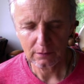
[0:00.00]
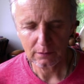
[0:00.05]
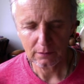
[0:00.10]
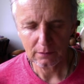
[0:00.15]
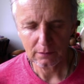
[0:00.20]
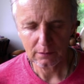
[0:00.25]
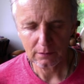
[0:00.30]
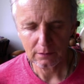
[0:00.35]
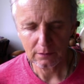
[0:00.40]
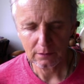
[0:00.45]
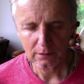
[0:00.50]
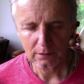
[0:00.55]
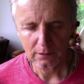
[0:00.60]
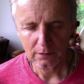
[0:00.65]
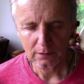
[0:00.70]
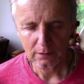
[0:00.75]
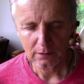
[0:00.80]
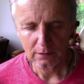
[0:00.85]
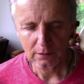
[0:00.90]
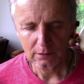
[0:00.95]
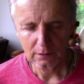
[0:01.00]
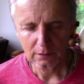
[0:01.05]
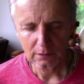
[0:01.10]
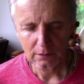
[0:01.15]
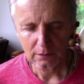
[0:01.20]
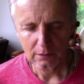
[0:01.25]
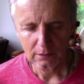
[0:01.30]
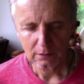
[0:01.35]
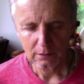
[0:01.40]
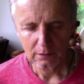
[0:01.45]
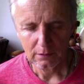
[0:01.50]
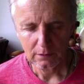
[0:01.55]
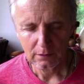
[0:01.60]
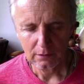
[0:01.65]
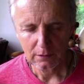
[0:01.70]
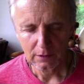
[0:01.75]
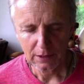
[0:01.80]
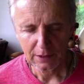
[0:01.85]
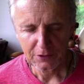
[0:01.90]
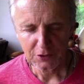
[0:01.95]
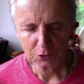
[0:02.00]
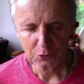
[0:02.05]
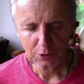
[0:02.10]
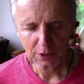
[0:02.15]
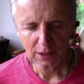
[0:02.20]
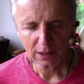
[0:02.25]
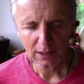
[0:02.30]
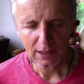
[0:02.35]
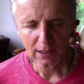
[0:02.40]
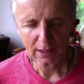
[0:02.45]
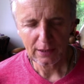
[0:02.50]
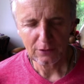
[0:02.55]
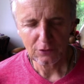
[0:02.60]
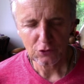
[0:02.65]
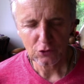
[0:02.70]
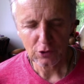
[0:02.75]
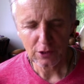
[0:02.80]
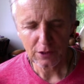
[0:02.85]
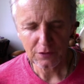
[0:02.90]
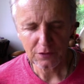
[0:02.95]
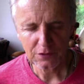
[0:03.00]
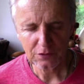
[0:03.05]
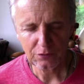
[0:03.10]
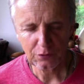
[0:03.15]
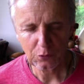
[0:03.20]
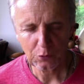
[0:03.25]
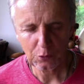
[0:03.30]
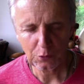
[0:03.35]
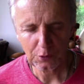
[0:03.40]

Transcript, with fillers: and you can take it beyond.